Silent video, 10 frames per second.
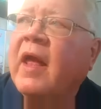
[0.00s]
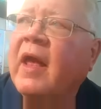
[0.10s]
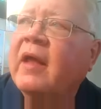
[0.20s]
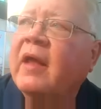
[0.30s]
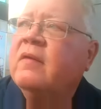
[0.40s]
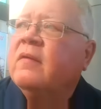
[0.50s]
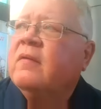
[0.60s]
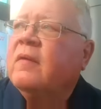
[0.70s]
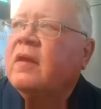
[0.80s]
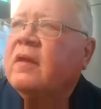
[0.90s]
And,
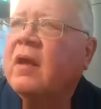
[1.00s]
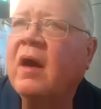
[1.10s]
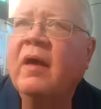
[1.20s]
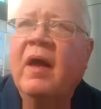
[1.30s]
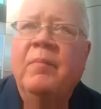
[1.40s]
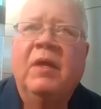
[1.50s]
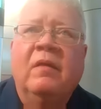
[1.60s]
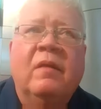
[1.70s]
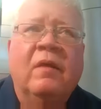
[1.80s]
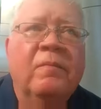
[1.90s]
yeah, I
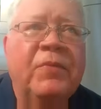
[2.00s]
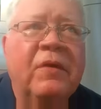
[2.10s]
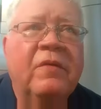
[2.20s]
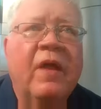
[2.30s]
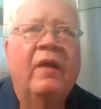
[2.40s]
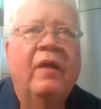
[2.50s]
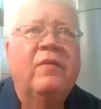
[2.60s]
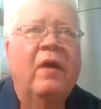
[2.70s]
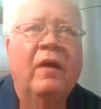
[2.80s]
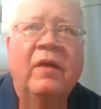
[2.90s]
mean, there's not a
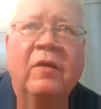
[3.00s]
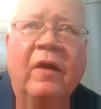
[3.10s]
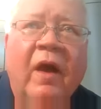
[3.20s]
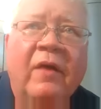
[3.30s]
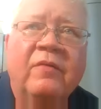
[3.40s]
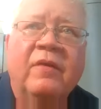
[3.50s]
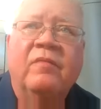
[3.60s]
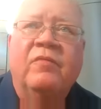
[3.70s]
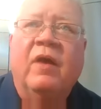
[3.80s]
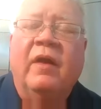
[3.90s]
ton of you guys that
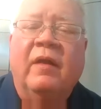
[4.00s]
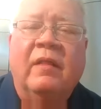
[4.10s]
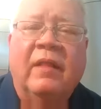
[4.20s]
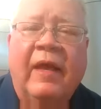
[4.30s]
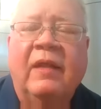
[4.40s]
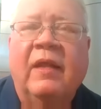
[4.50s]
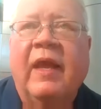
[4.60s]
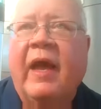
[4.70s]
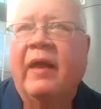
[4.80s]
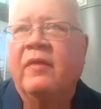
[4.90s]
have done it
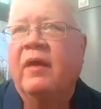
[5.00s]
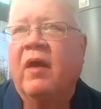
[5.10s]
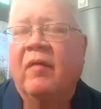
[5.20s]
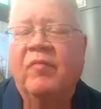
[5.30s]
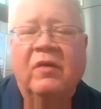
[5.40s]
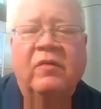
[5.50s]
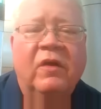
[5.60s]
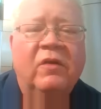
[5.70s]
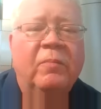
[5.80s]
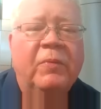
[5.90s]
lately out of there.
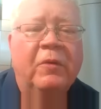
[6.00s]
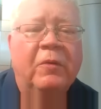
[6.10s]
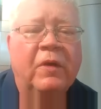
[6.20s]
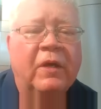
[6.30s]
Obviously, Dubuque,